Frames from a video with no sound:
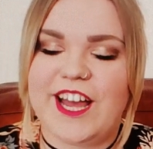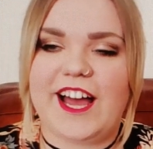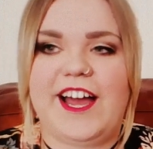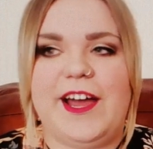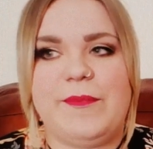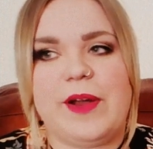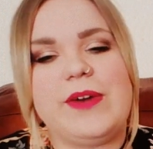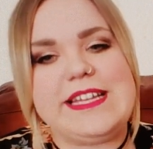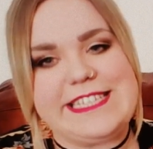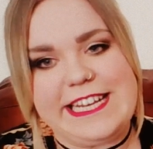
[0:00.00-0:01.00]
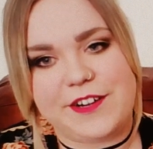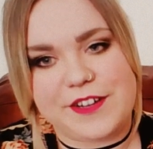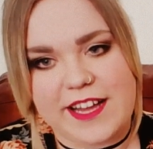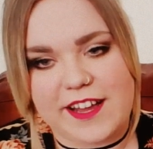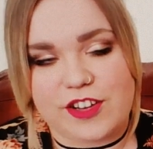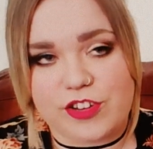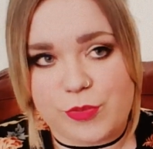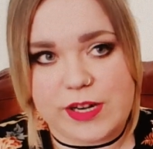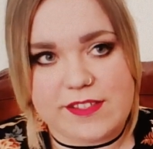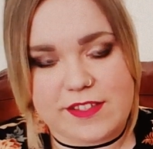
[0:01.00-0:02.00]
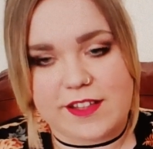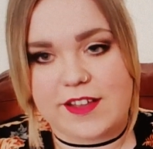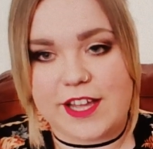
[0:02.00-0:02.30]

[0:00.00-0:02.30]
but I wanted to hint on it, and I just wanted to